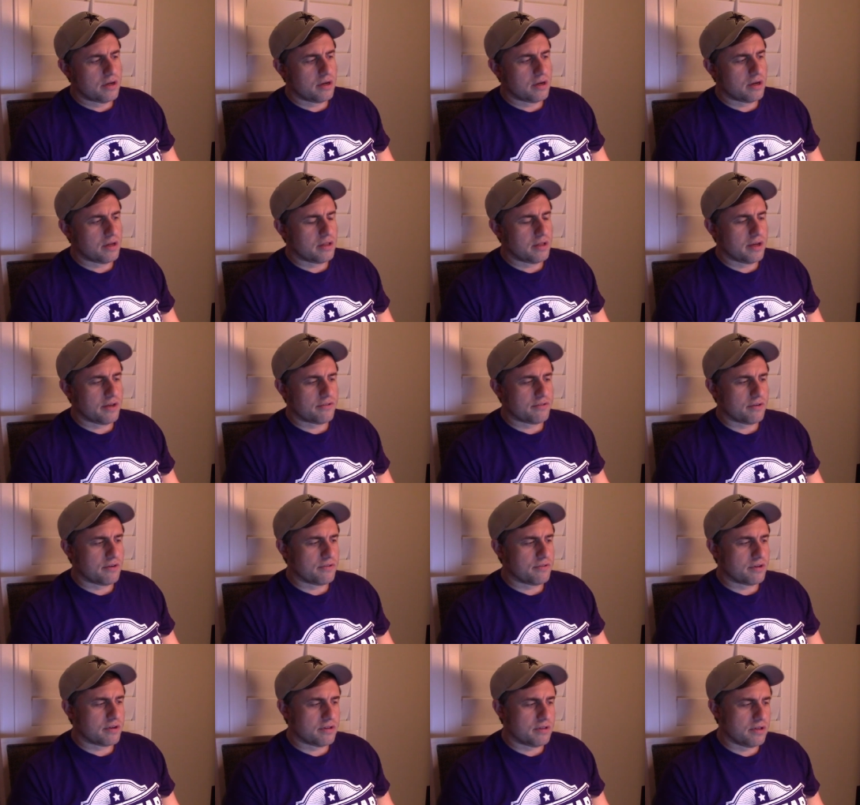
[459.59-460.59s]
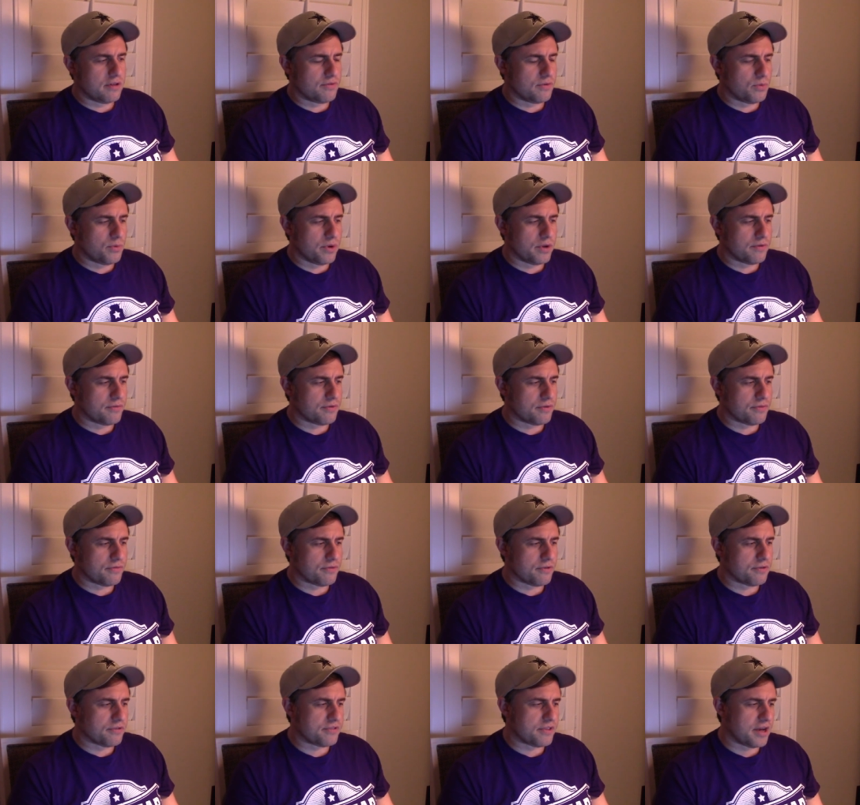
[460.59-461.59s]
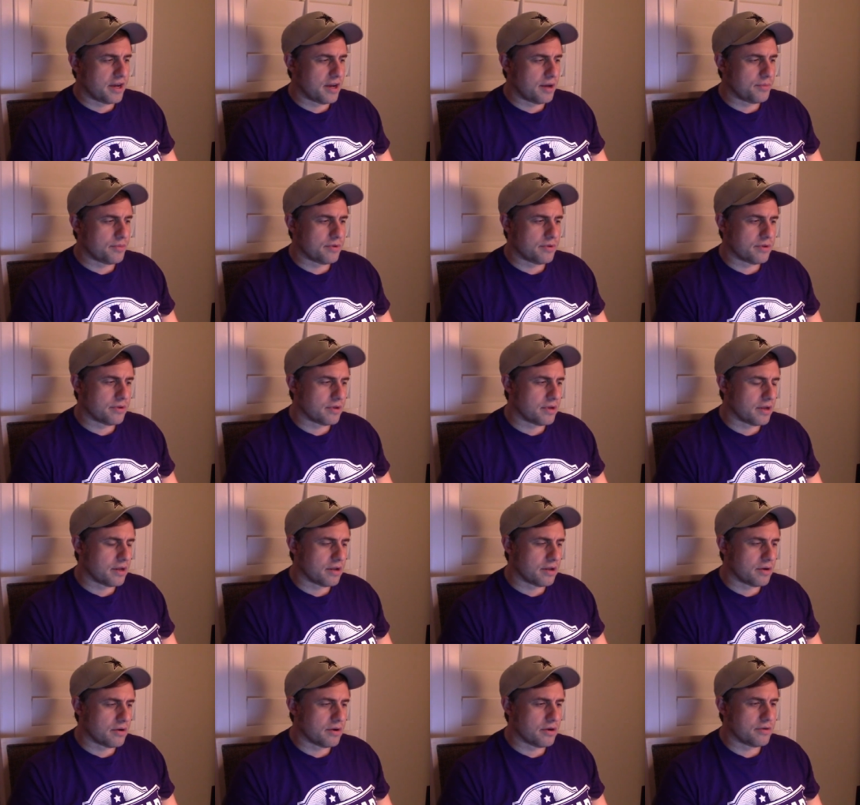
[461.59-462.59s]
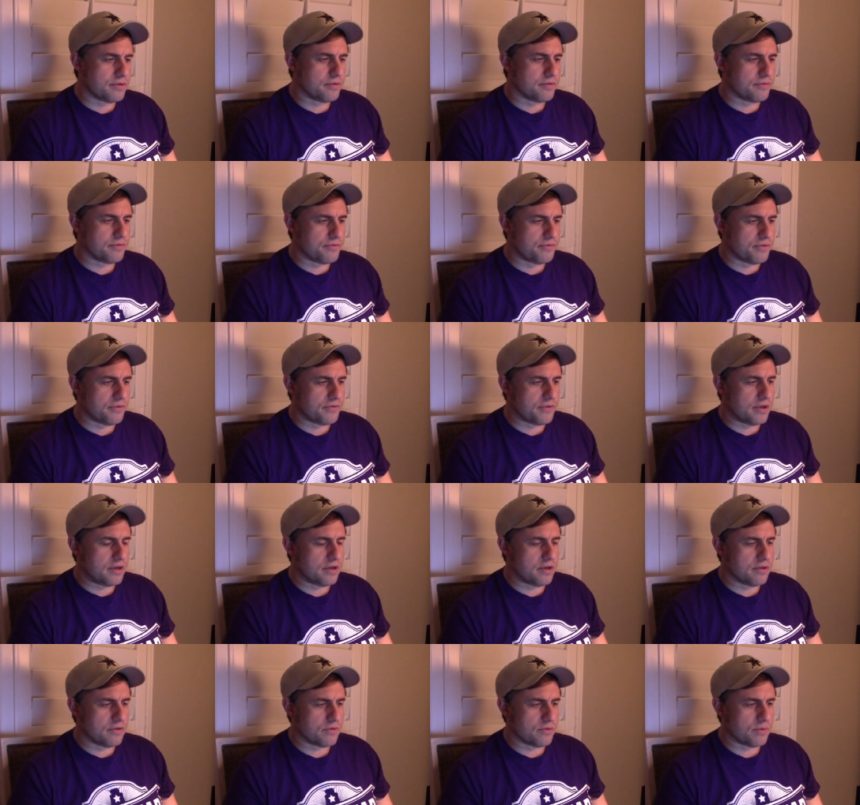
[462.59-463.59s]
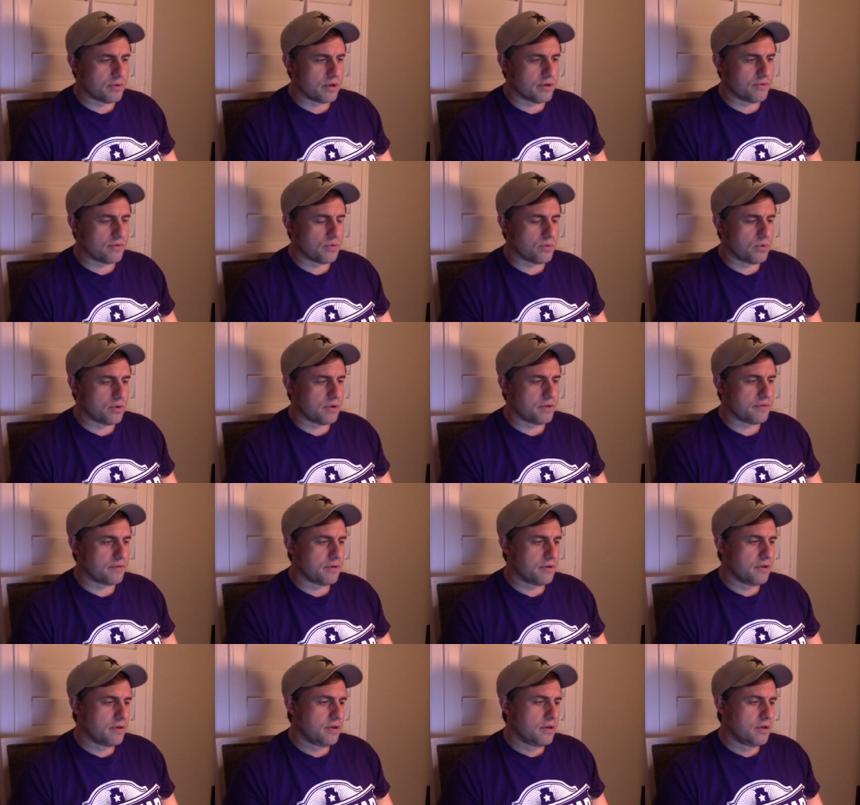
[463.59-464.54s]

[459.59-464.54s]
Last Thursday, Cleveland winning for the first time in 150 years or whatever it was.